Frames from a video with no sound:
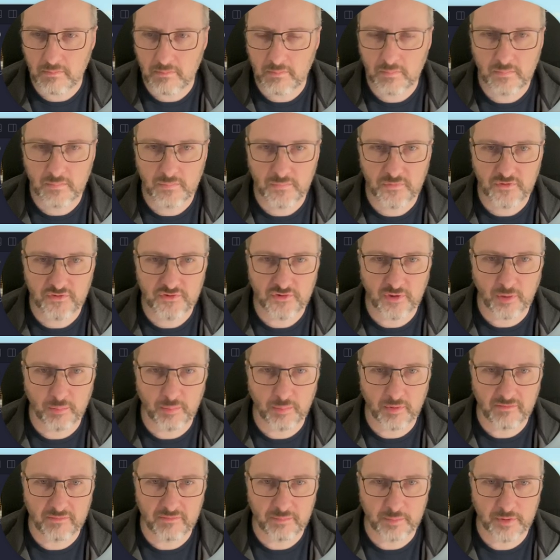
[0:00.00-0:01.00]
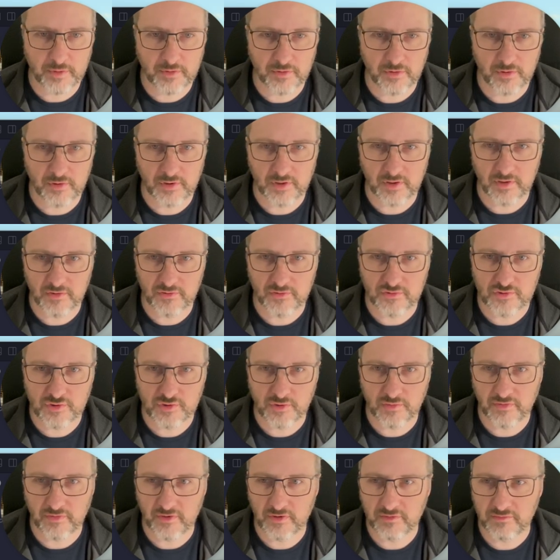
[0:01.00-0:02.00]
stop it from annoying us during
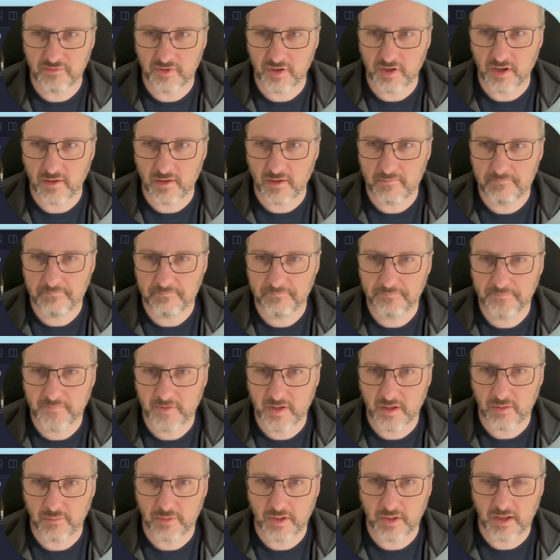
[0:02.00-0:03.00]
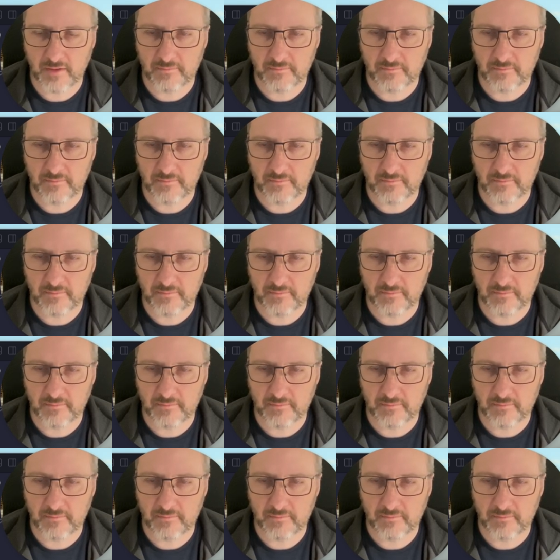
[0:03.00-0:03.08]
this video. There we go.